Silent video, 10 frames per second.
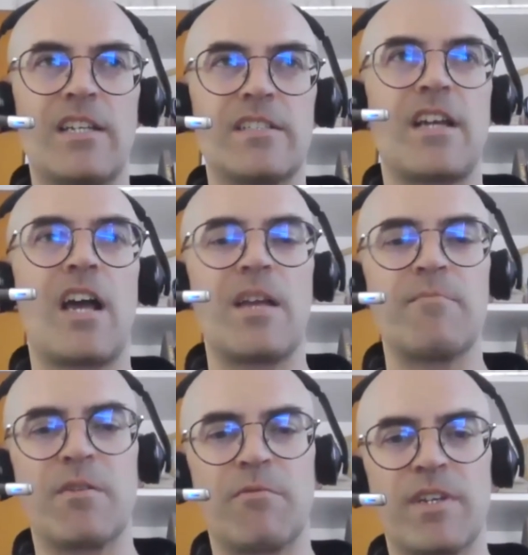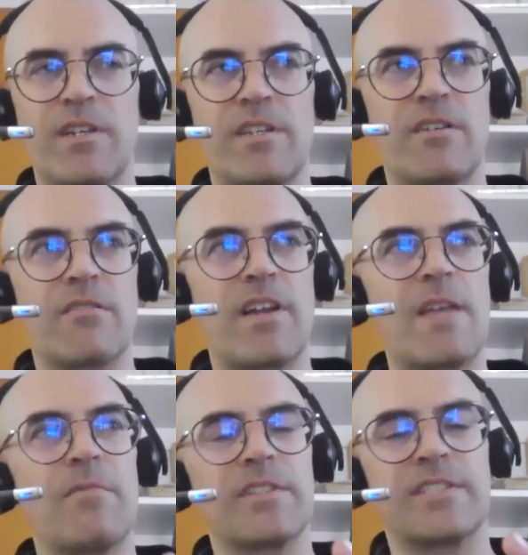time, but you're
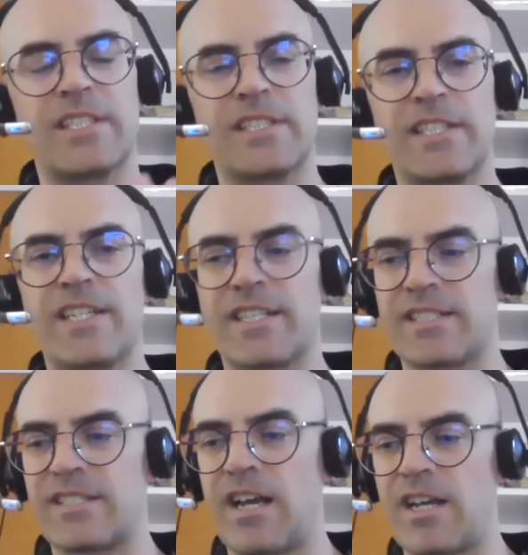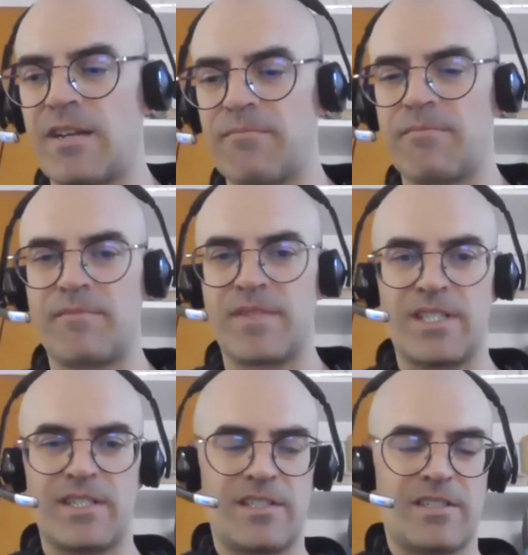able to link time
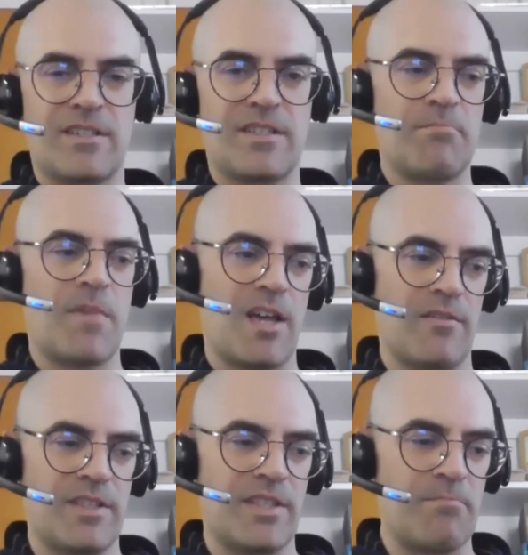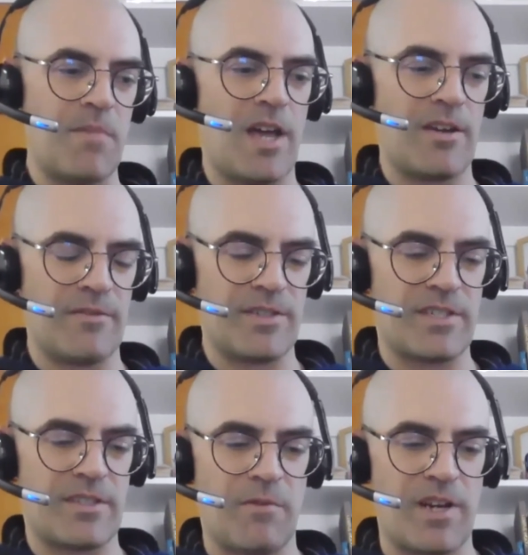to the model. And the model
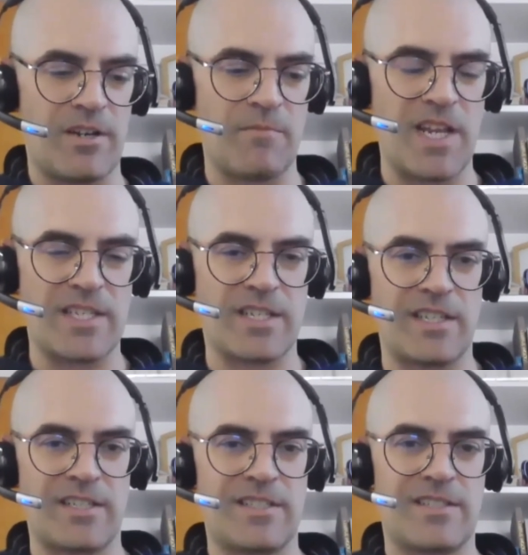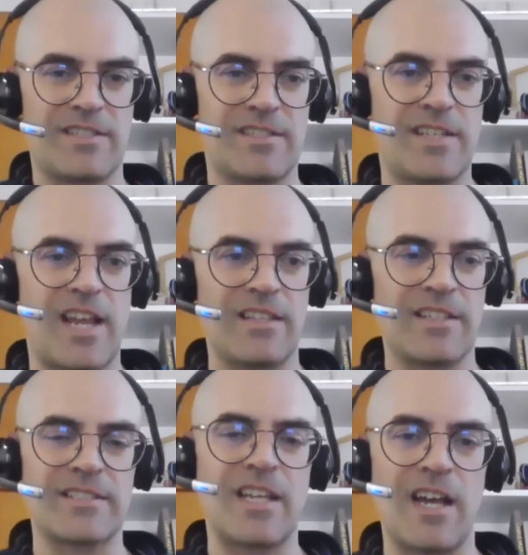is the way you're basically
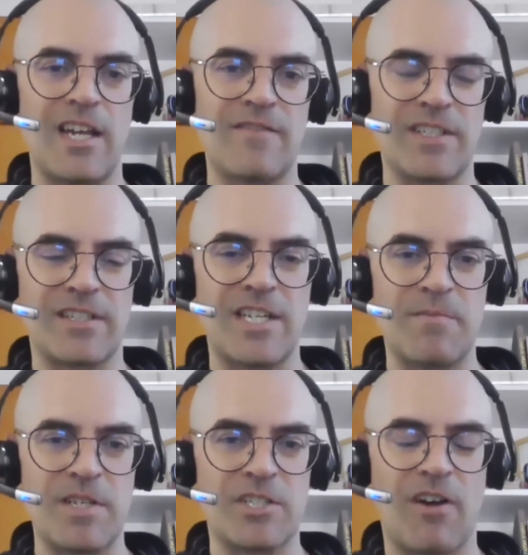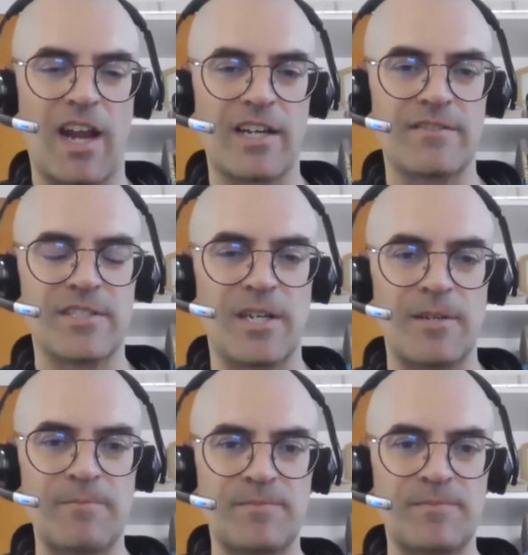telling time and keeping track of time.